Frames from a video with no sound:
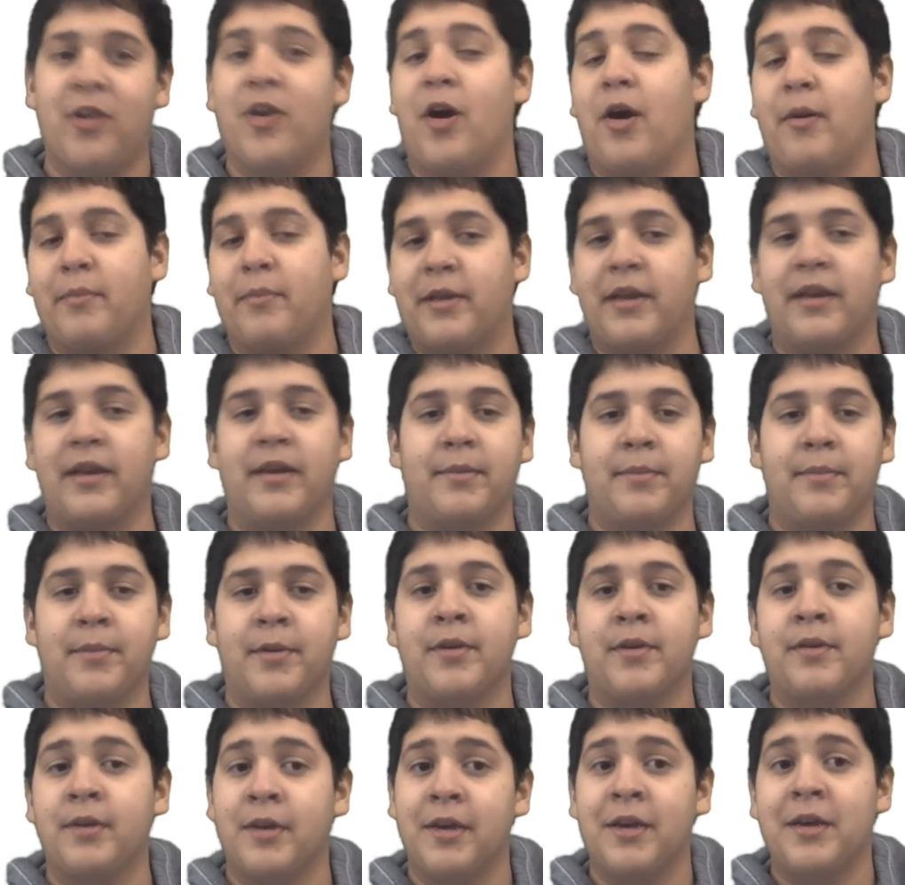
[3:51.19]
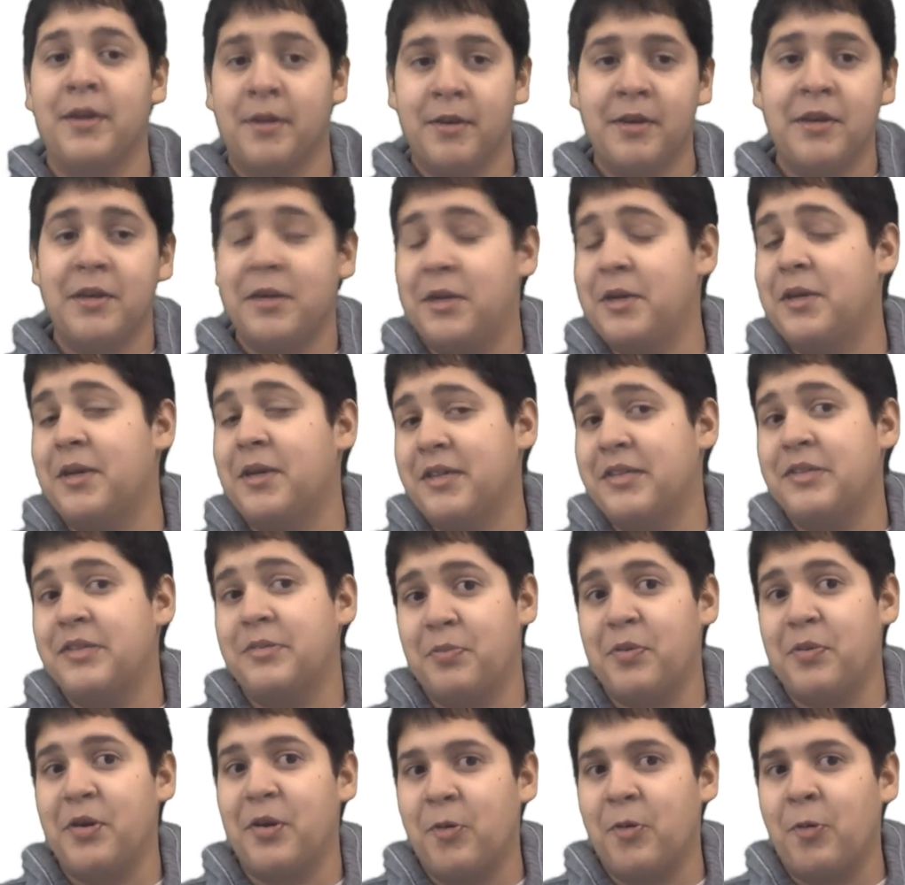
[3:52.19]
No, I'm kidding, but it's a
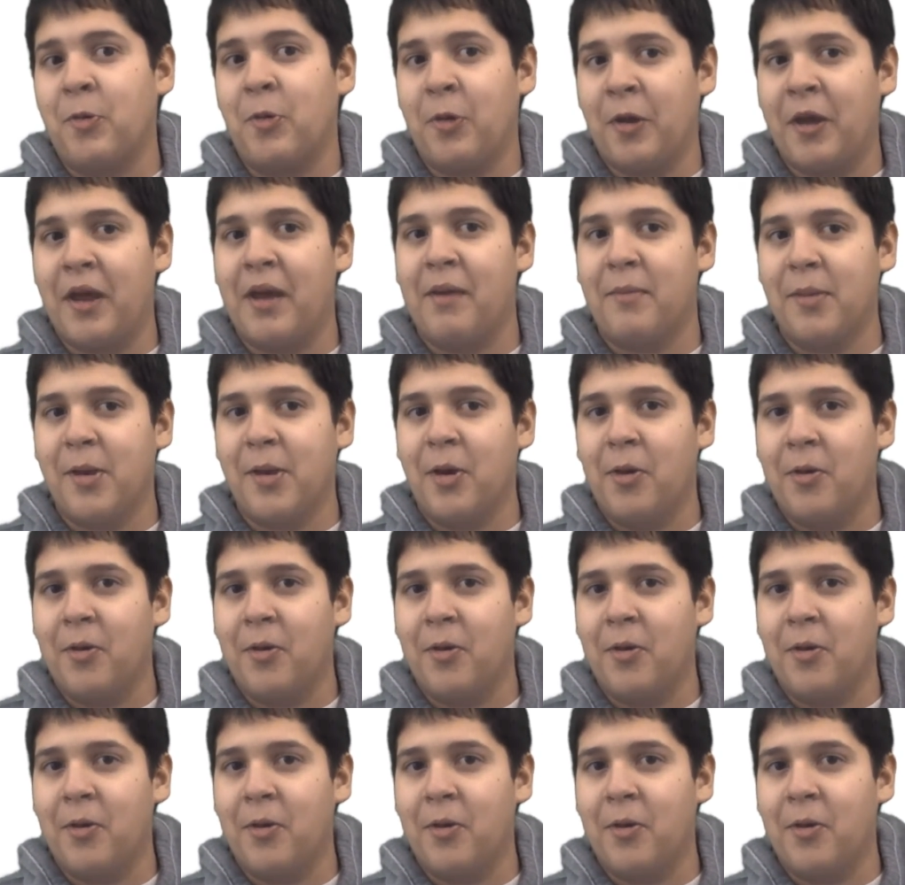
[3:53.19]
pretty cool cameo.